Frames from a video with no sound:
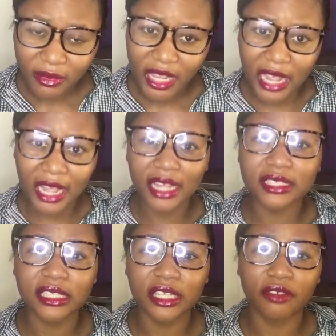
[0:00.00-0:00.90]
I had to
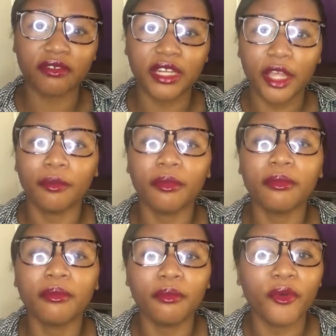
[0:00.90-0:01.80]
give them
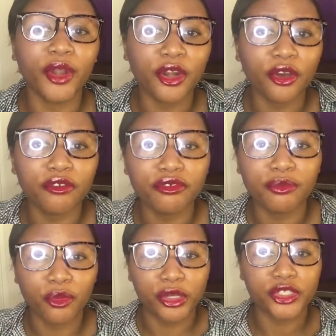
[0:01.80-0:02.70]
more love,
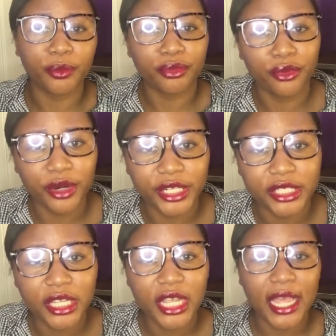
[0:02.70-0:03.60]
more support.
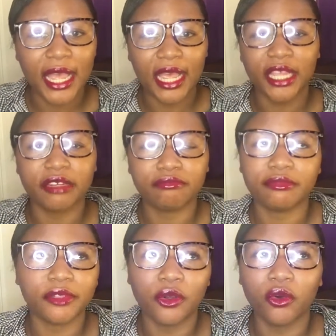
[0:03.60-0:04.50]
I
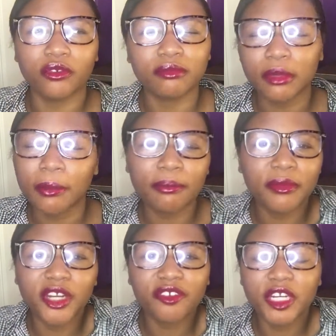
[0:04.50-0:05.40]
don't I
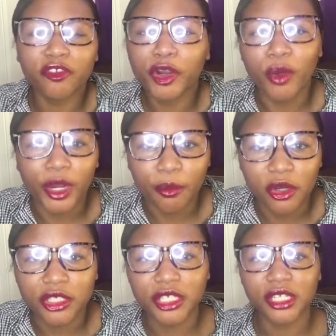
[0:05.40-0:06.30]
didn't really require
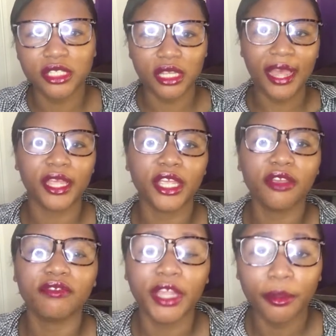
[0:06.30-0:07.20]
much, so I
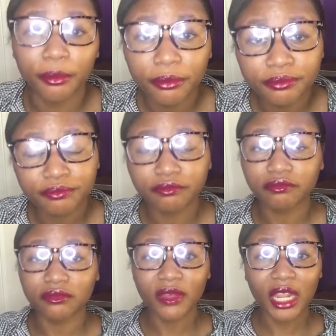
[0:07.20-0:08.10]
gave them
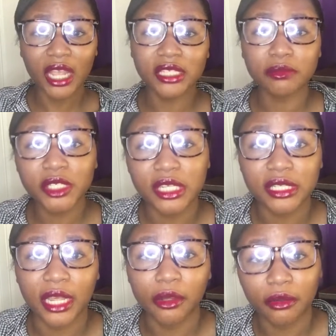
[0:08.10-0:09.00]
as much as
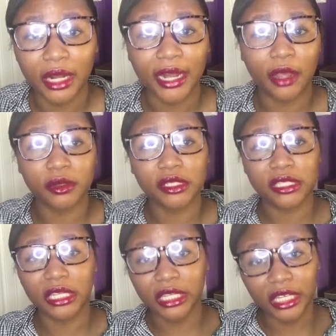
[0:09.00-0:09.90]
I could, and I was
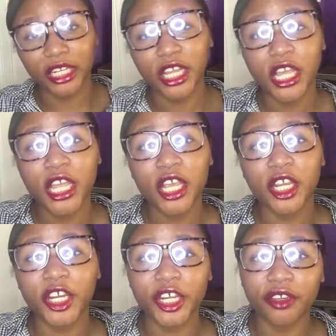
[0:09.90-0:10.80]
still in
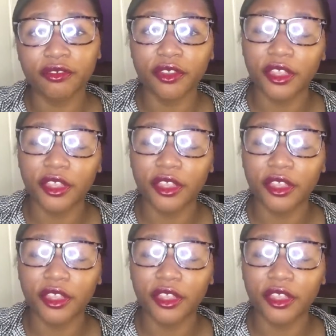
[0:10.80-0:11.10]
grief